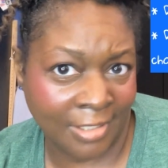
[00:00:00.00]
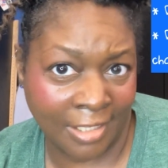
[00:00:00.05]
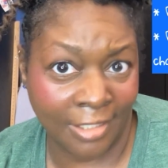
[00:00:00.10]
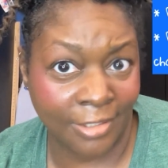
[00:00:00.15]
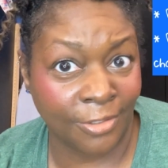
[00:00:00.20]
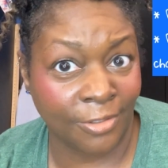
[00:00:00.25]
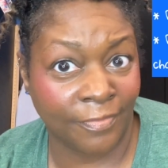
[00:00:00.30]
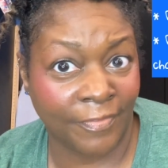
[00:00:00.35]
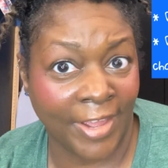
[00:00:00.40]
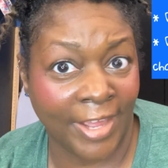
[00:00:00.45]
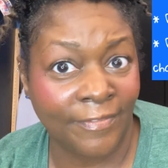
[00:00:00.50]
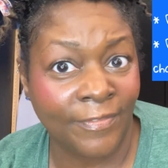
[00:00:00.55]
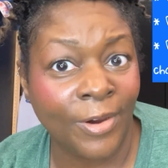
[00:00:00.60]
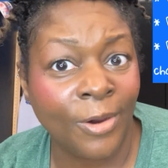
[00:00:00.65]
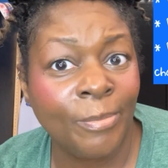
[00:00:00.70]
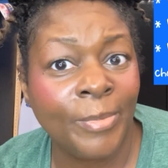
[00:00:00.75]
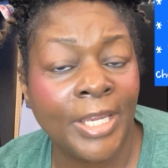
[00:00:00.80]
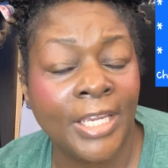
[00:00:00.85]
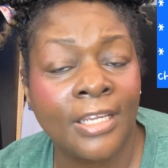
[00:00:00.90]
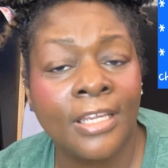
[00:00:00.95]
a little fat
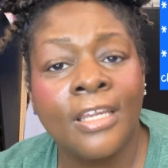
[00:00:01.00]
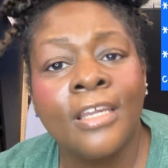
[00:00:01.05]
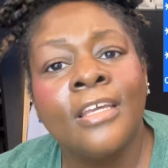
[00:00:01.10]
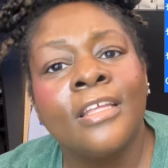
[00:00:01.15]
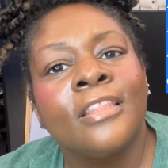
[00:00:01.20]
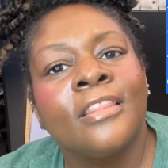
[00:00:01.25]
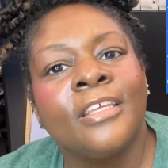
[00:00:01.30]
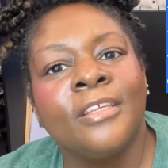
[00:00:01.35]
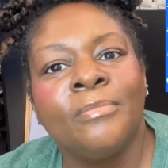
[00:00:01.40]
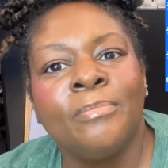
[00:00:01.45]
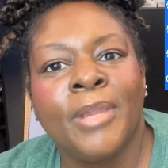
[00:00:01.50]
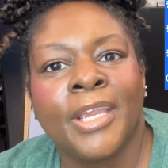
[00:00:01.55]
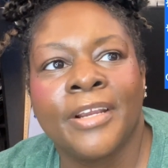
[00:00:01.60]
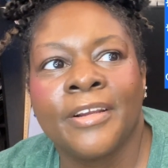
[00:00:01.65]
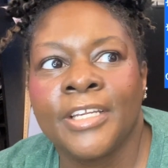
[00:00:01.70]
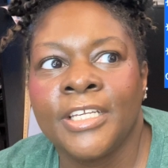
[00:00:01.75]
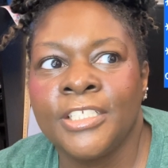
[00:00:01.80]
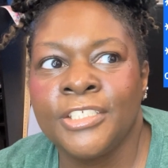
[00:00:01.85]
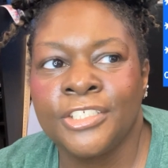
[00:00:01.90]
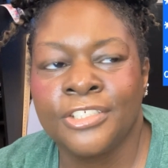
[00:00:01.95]
phobic, then
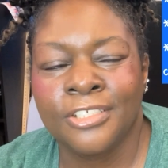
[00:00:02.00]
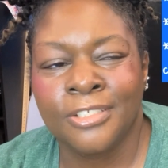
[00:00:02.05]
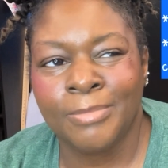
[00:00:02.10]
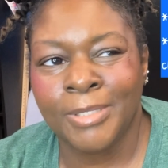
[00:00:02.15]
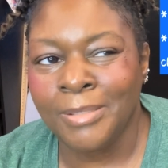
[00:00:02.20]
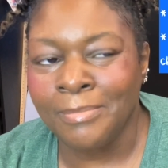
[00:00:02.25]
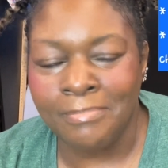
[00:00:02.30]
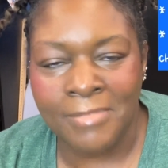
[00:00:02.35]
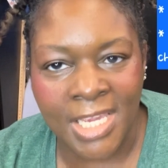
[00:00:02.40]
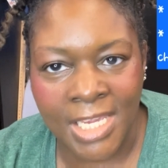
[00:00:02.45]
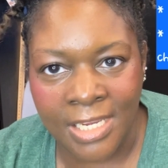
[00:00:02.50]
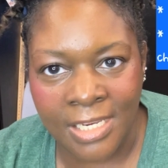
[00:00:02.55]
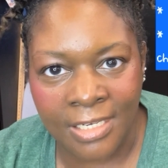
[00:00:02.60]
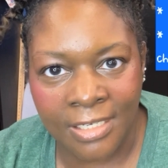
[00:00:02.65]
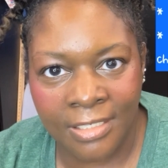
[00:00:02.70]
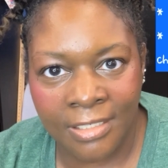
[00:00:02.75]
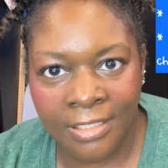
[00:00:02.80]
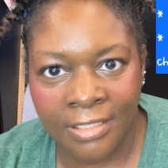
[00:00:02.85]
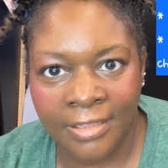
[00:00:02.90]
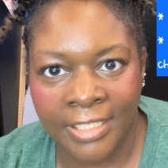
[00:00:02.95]
Marion should be mean.